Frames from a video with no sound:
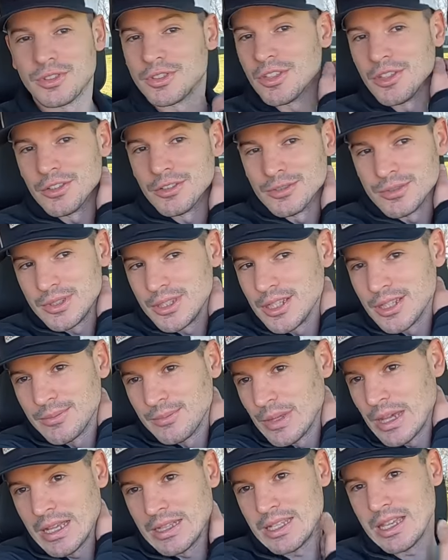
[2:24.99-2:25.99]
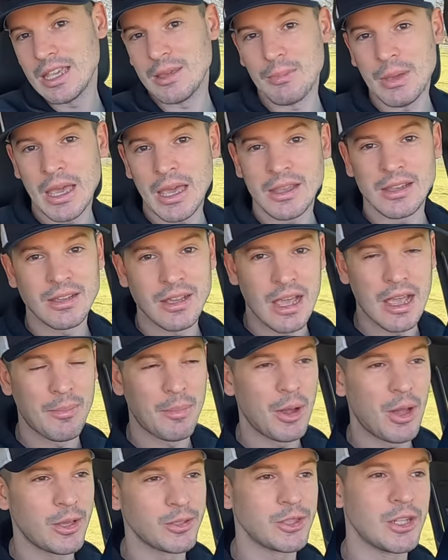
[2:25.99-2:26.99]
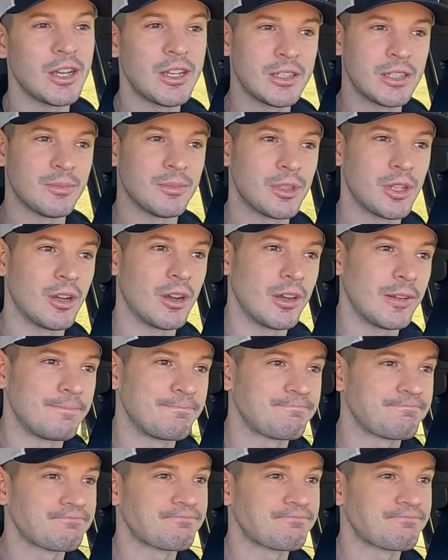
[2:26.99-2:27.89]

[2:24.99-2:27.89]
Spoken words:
So yeah, I take it back. I apologize. I'm sorry.